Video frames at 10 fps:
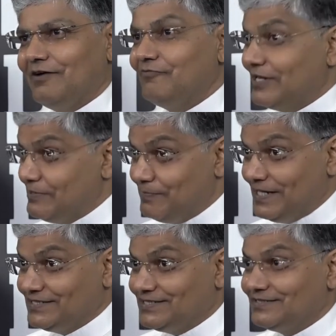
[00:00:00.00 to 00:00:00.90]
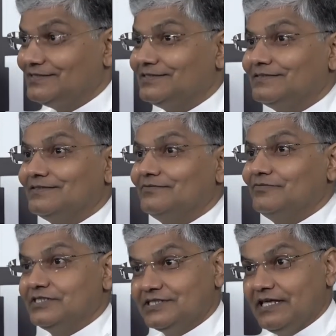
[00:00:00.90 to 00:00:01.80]
very best,
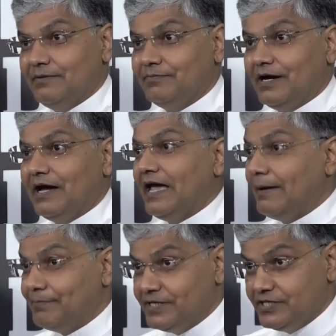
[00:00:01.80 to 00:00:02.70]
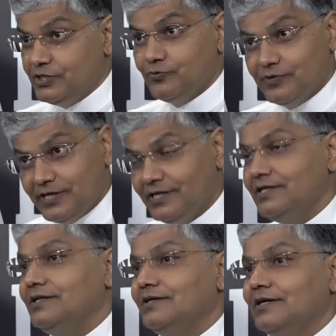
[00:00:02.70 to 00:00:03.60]
wish them a happy new
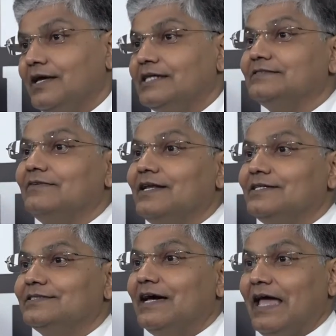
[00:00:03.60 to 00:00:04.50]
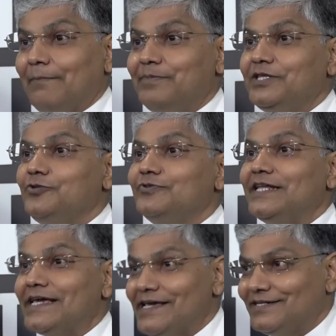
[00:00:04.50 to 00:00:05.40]
year as well as a happy new
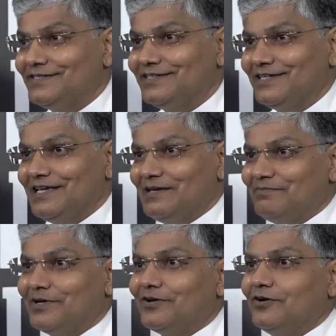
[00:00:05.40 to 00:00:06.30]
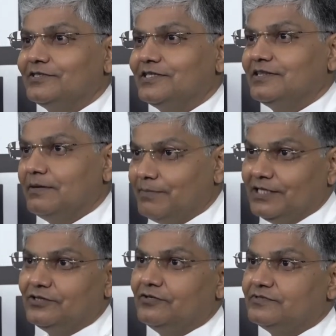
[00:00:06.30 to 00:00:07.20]
decade, because in the
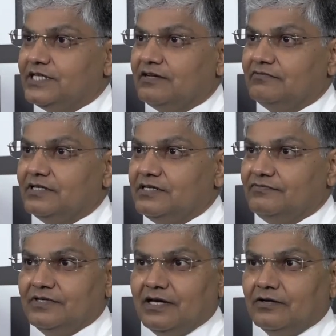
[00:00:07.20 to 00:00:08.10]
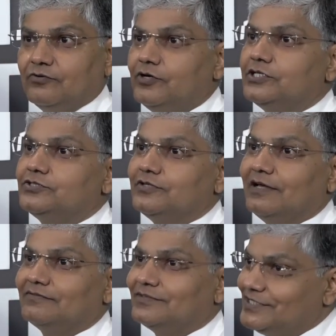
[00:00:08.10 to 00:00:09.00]
month of January we are going to
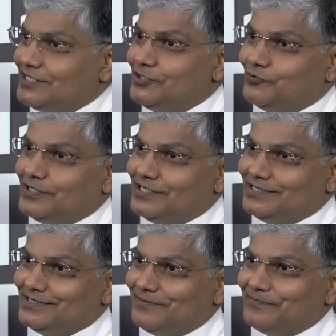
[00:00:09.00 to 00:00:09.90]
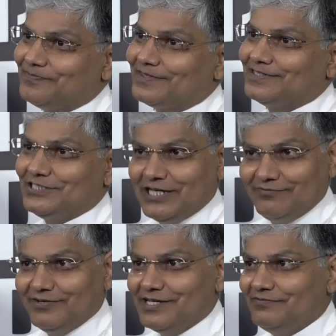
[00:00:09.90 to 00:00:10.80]
have 3 new years.
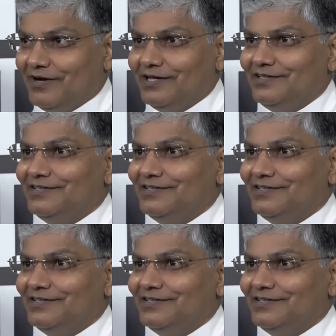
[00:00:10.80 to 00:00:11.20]
January 1,